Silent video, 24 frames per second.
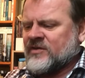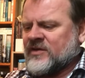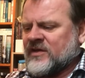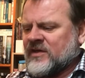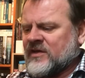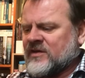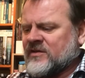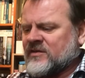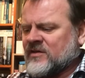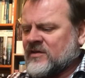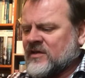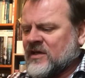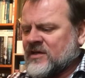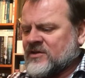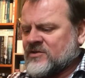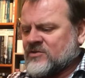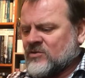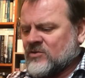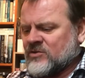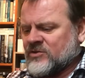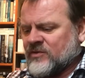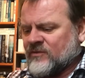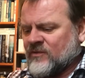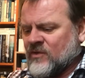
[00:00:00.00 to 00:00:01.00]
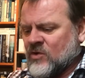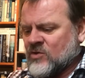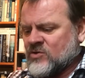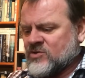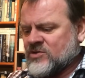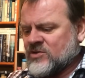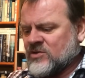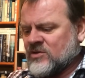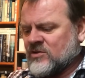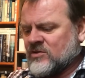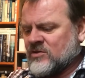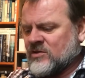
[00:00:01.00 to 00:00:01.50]
The Intellectual
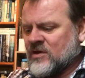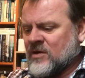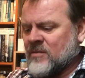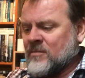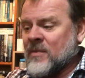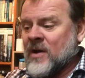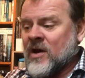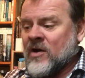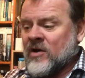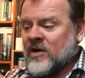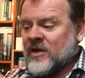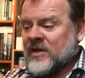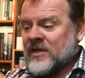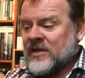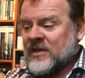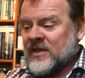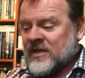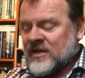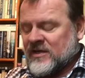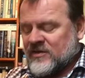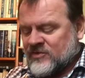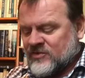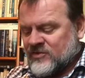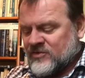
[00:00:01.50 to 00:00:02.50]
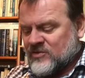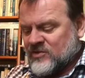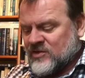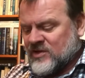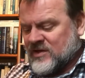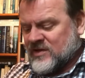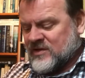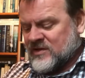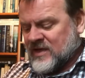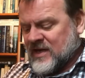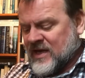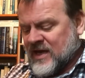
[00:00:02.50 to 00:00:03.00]
Devotional, American
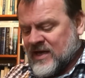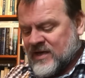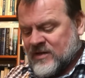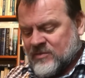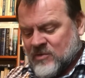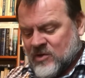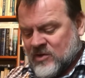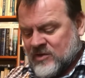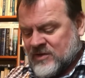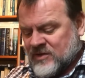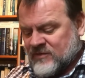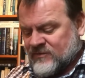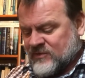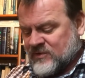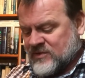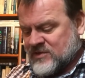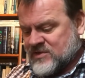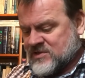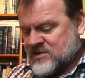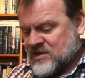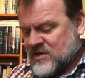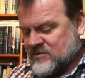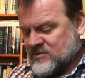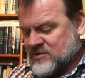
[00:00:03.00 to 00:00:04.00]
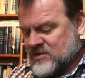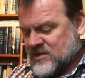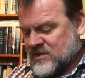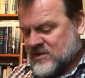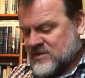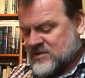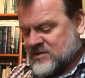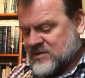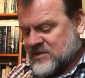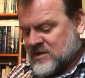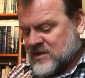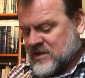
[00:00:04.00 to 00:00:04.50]
History. They had them on different
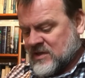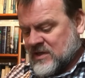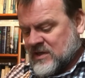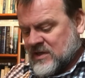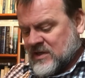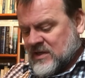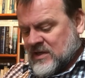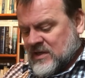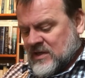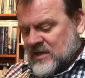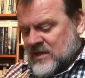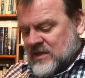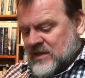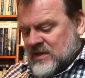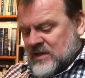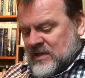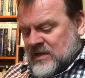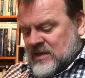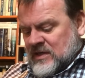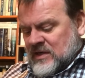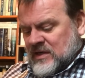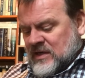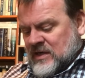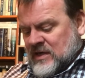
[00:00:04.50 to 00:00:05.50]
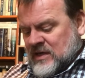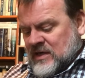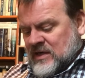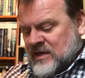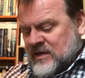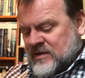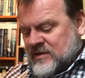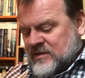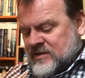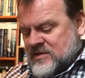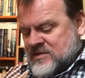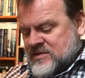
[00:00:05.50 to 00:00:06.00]
subjects.
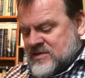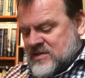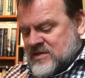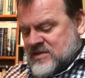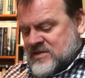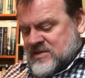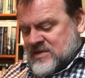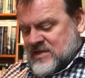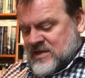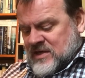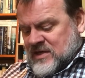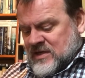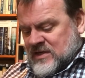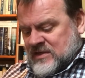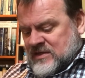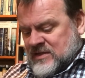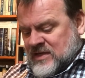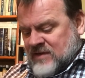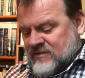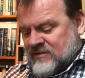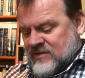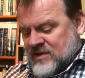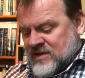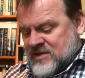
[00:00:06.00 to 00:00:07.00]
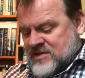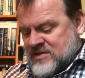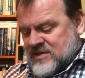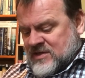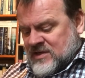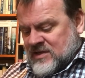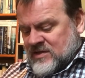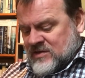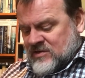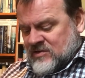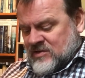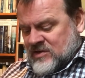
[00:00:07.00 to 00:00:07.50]
This is David S.
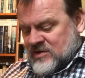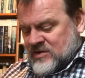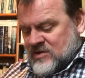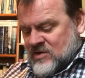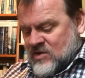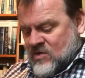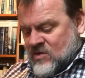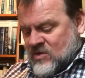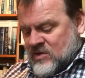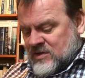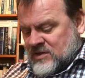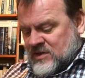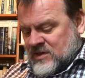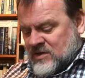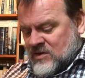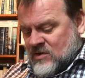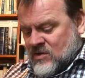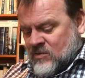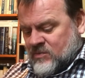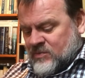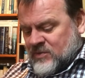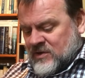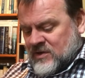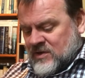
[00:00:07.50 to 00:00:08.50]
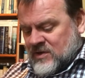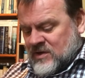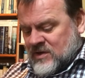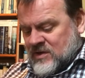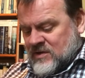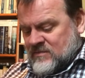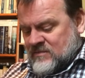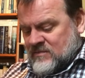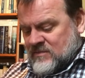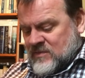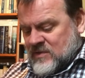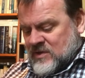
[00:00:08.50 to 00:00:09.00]
Kidder and Noah D.
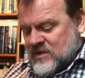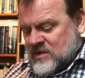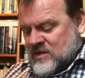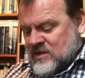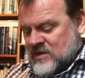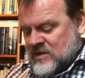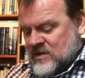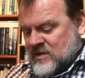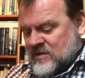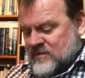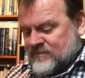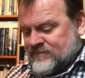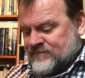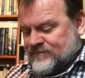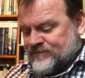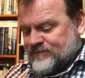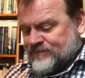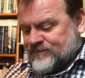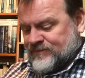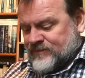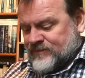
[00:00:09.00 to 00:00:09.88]
Oppenheim